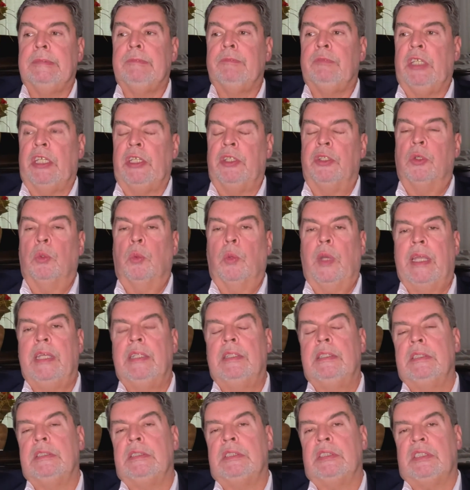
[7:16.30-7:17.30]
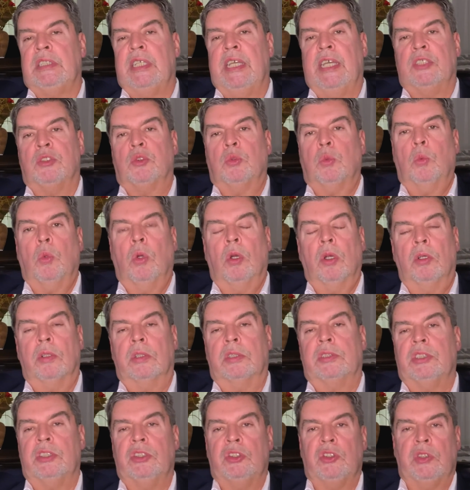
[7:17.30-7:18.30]
And the way this test
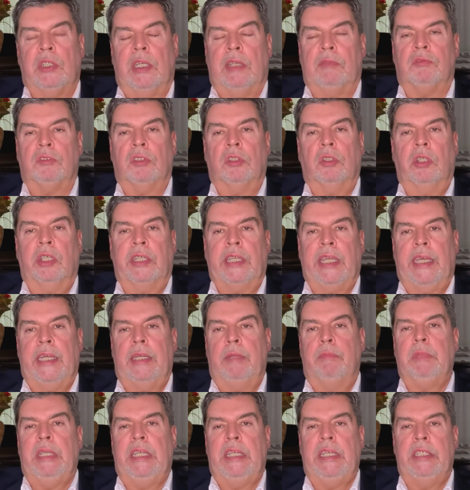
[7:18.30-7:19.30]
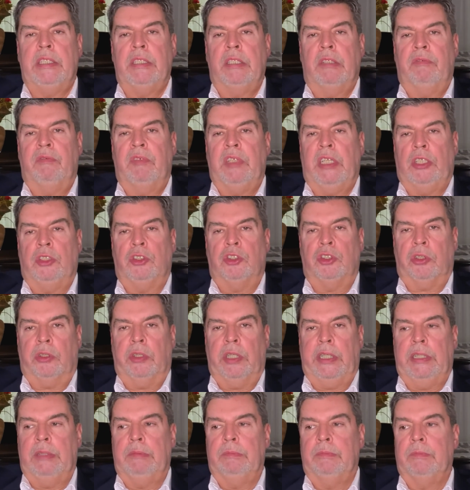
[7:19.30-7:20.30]
works is you have to look at them
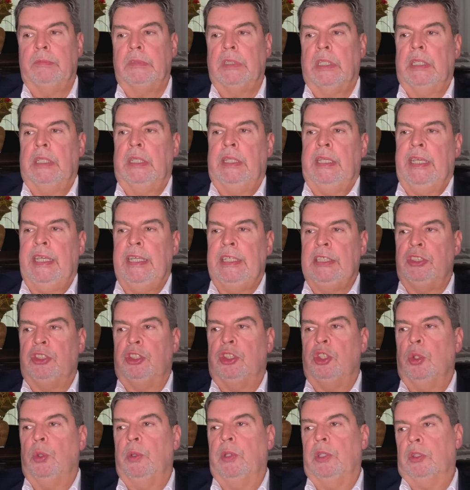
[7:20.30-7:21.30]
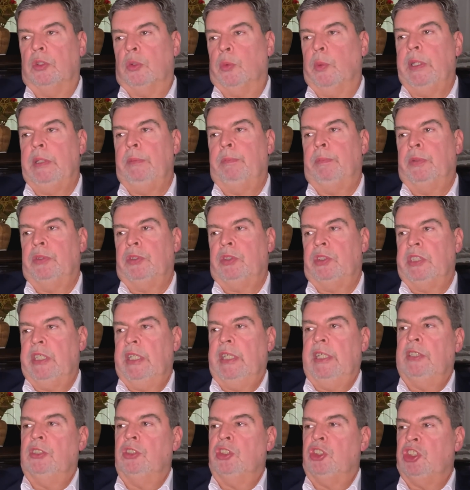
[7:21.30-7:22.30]
individually. He's doing
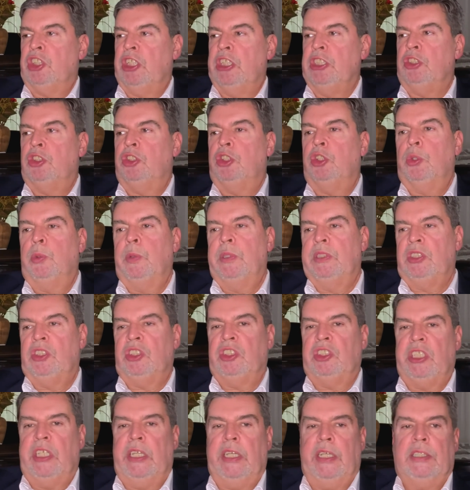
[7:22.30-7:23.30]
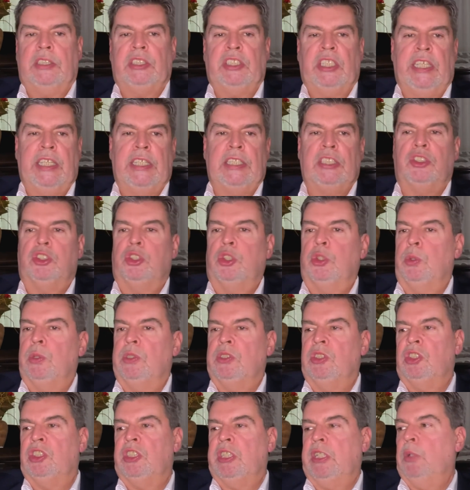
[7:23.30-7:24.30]
3%, she's doing 6%, he's doing
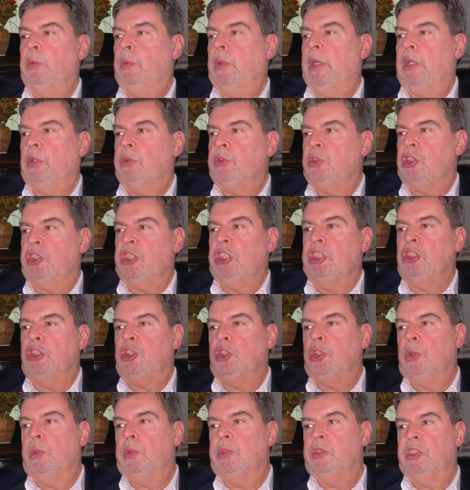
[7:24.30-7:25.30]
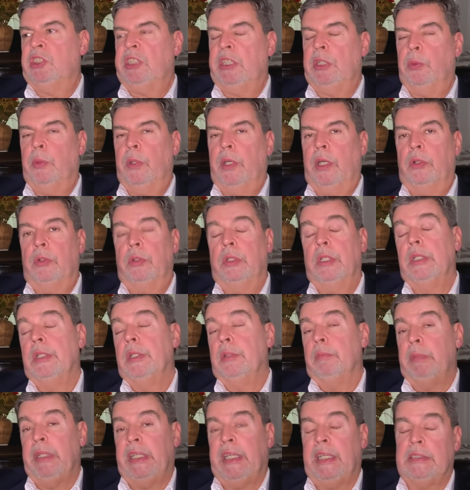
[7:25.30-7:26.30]
0%, she's doing 0%.
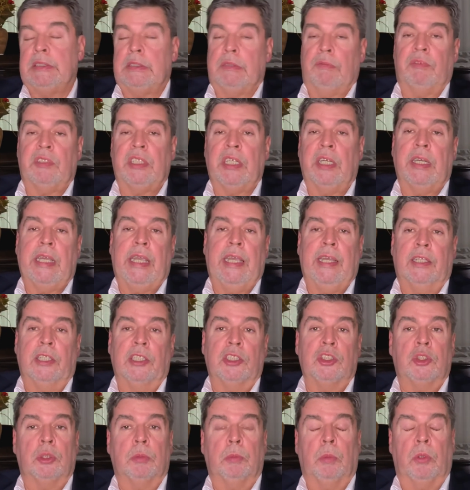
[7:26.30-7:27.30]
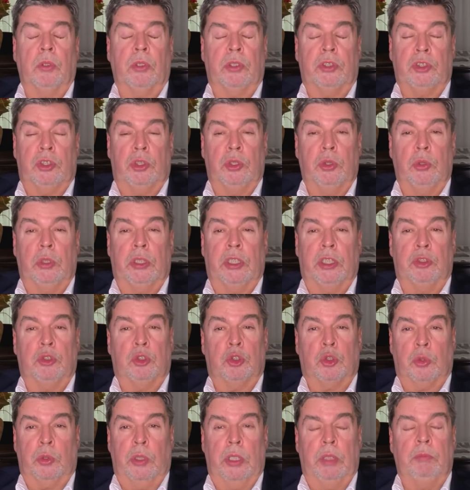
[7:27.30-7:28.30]
Because if they're eligible to
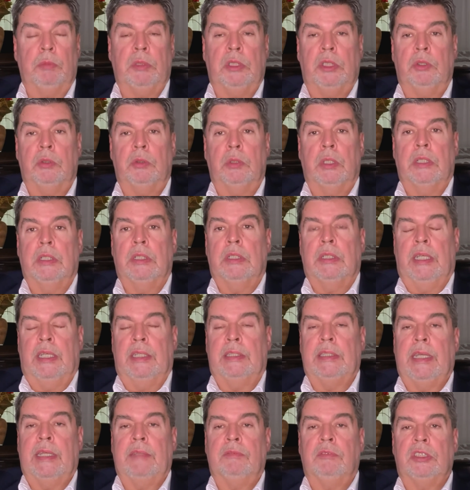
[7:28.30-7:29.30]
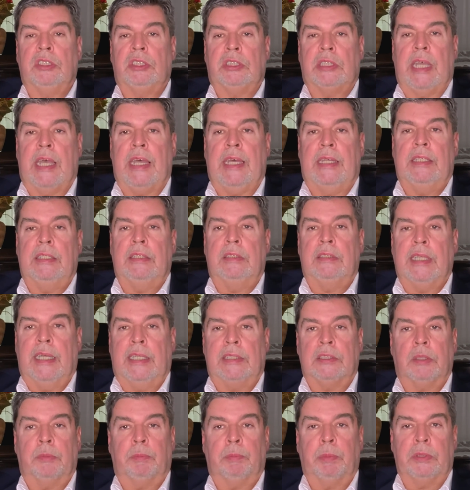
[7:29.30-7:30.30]
contribute and they've decided
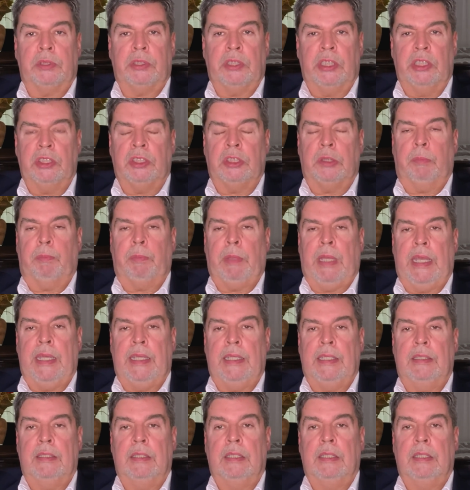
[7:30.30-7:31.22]
not to participate,